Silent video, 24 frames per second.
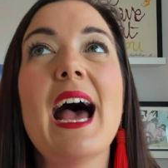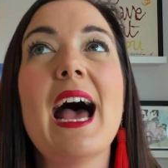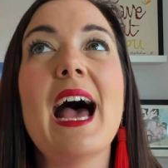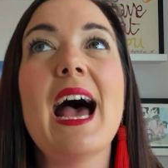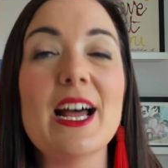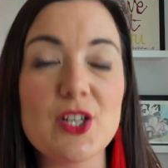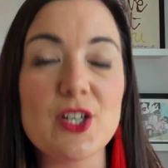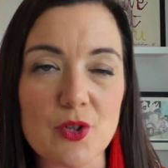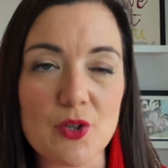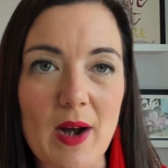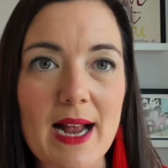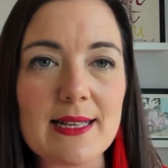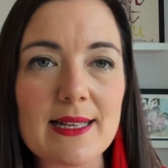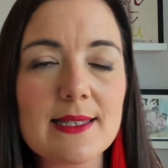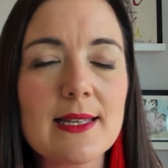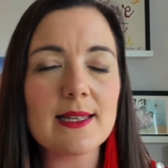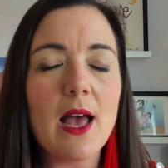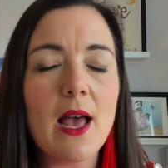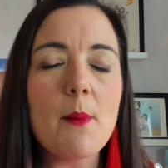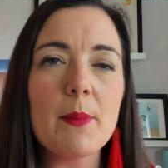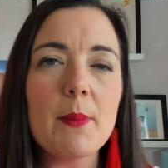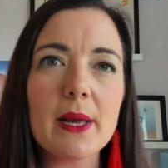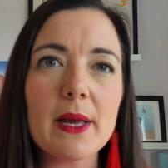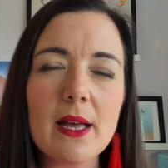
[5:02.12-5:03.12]
address.
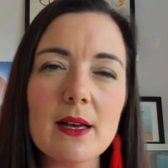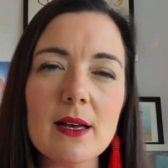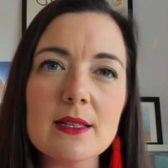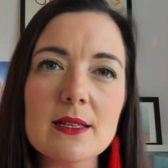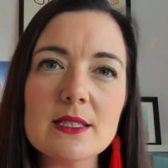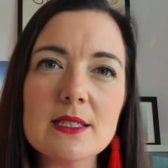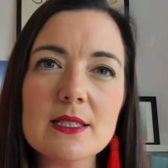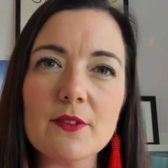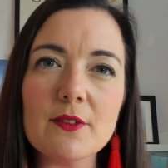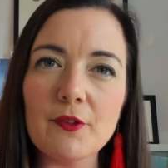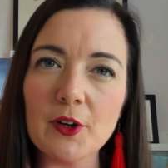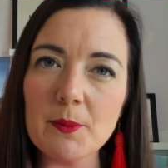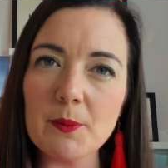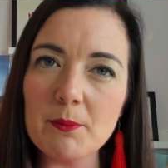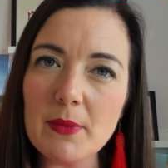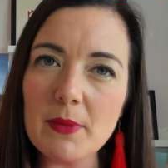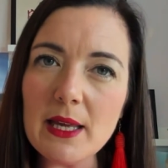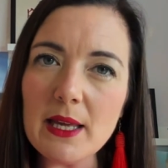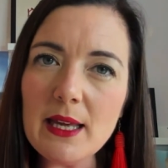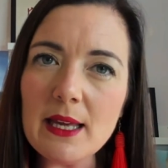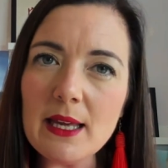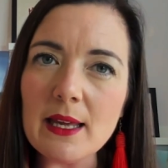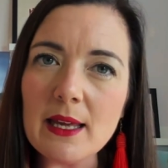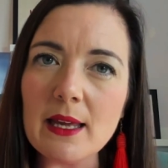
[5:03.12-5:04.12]
Because for
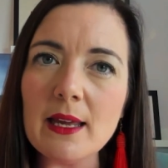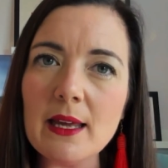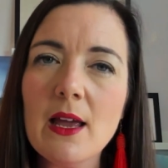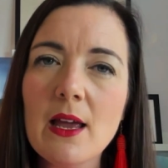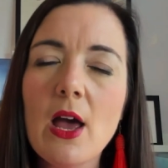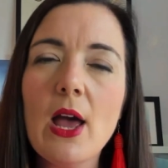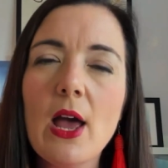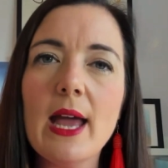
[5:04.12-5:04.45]
me,